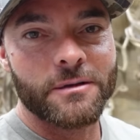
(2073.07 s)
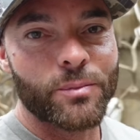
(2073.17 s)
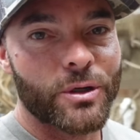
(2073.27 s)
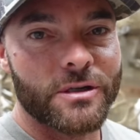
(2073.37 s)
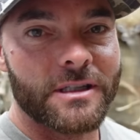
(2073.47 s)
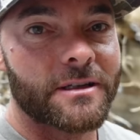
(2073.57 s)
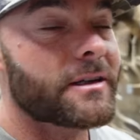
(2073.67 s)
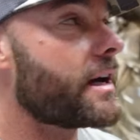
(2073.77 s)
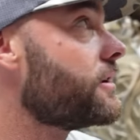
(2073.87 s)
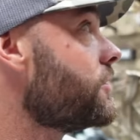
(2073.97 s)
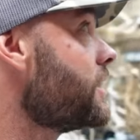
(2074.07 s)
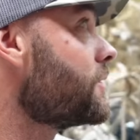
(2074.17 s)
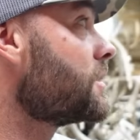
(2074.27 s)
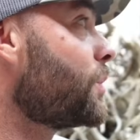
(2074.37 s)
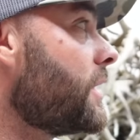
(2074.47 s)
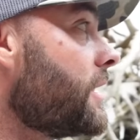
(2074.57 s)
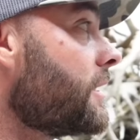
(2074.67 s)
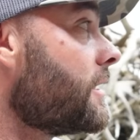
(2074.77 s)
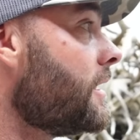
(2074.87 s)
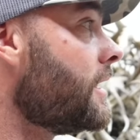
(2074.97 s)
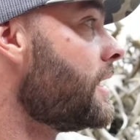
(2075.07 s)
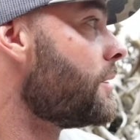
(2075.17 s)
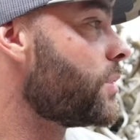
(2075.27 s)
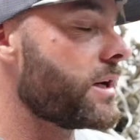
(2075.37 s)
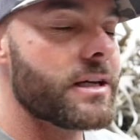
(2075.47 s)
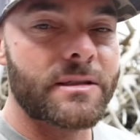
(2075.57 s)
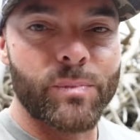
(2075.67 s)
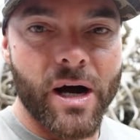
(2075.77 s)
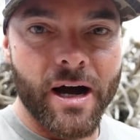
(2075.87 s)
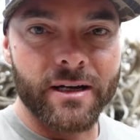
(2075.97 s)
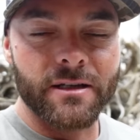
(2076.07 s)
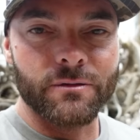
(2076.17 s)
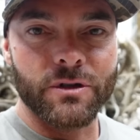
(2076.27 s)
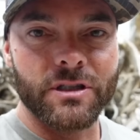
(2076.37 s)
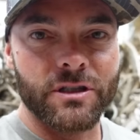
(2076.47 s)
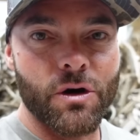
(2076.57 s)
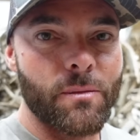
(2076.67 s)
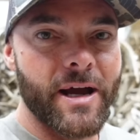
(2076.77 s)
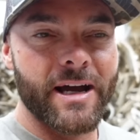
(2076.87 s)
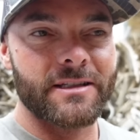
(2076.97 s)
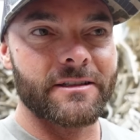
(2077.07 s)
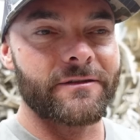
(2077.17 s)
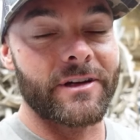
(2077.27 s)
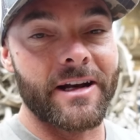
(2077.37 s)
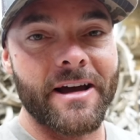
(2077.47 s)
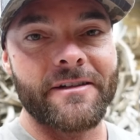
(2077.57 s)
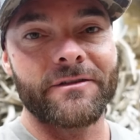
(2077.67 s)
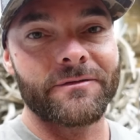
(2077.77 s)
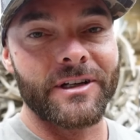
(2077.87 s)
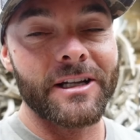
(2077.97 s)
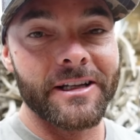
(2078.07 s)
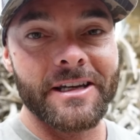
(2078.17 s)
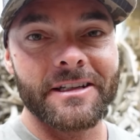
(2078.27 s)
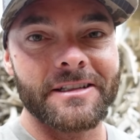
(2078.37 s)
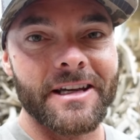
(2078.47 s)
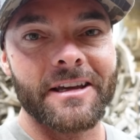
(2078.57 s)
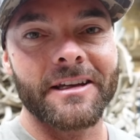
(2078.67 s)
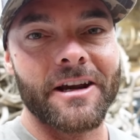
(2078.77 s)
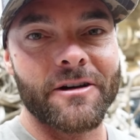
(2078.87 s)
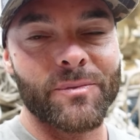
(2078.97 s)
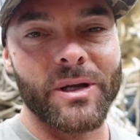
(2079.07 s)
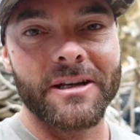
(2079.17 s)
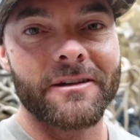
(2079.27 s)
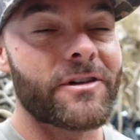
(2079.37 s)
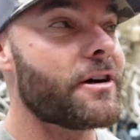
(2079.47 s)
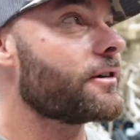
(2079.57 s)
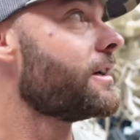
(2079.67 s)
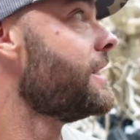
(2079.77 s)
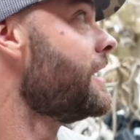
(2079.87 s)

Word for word: In person, I knew he was big, but his body was so massive, and I've cleaned and taken care of plenty of elk.